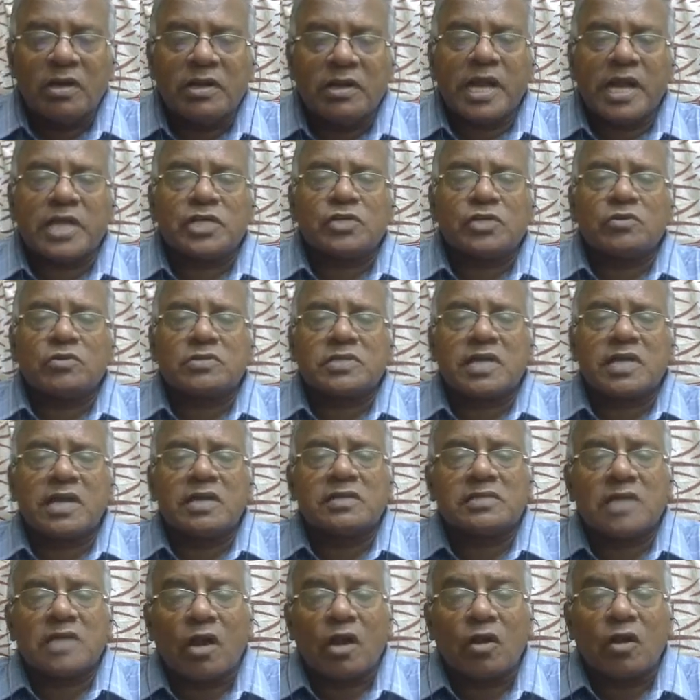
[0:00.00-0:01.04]
Ratio
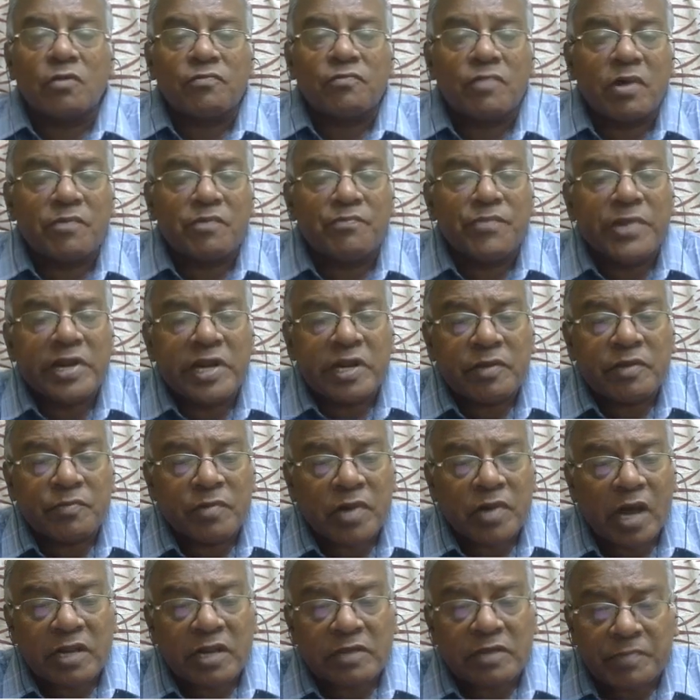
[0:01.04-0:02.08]
scales allow for
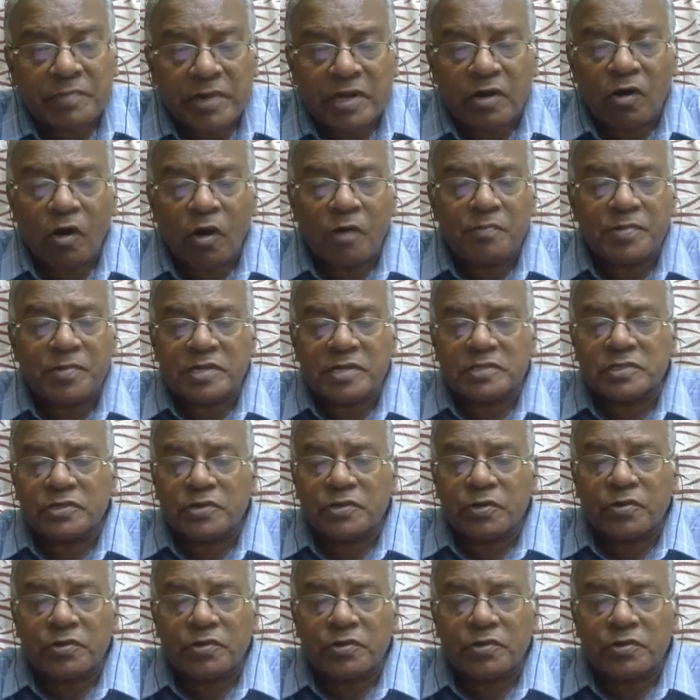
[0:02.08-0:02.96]
meaningful arithmetic operation